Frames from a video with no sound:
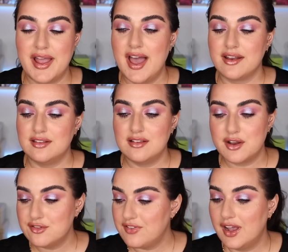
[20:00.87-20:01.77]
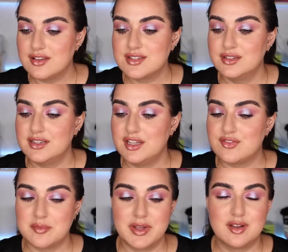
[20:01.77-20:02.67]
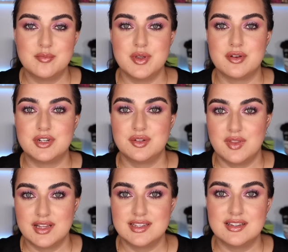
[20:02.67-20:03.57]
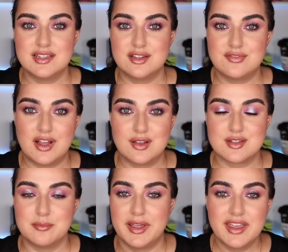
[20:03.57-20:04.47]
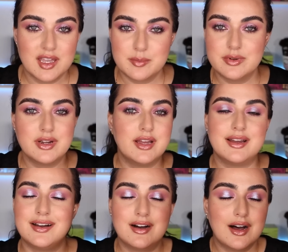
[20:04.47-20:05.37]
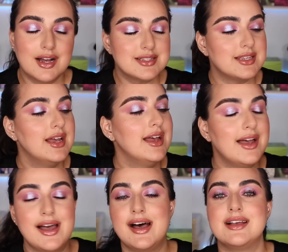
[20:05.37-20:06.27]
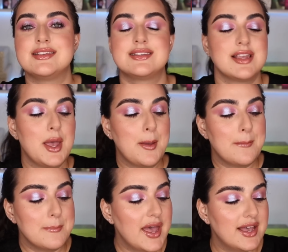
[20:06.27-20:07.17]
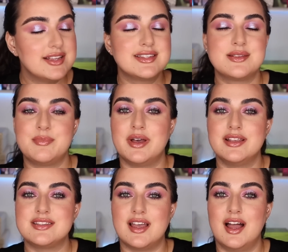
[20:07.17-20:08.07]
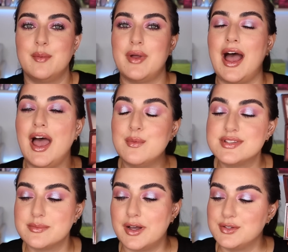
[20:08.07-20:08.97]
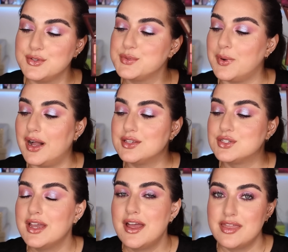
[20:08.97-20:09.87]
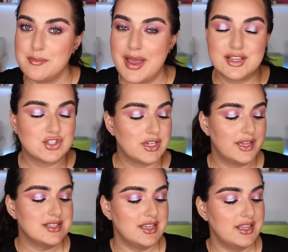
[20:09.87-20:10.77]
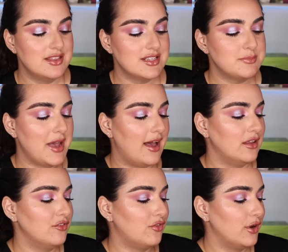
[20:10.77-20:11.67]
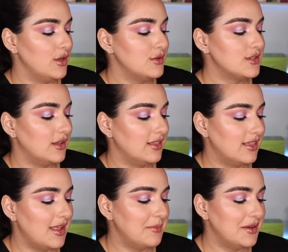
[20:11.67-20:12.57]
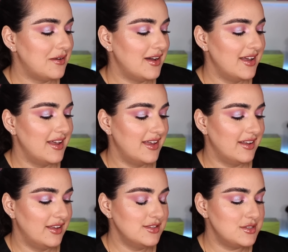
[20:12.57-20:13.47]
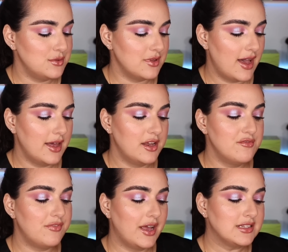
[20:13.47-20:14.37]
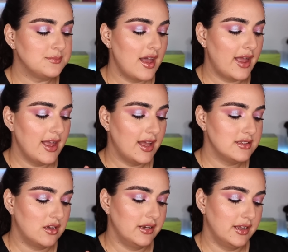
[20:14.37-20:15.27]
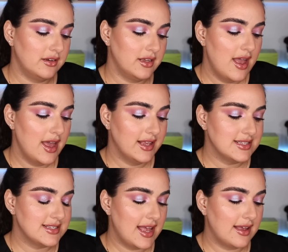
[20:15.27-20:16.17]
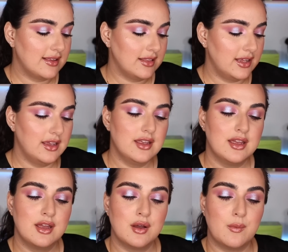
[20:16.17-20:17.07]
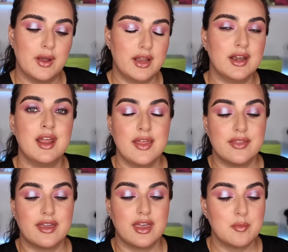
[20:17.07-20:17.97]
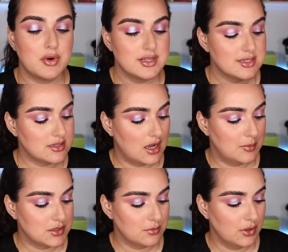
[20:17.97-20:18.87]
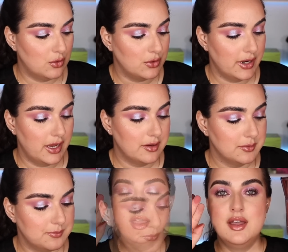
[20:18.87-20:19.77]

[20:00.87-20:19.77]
I had a lot of files to delete from my computer to then delete the files on my camera. hot ass mess. But um, I was about to swatch the matte shades in this palette for you. So let me go ahead and do that. In fact, I had done it exactly when the camera stopped recording.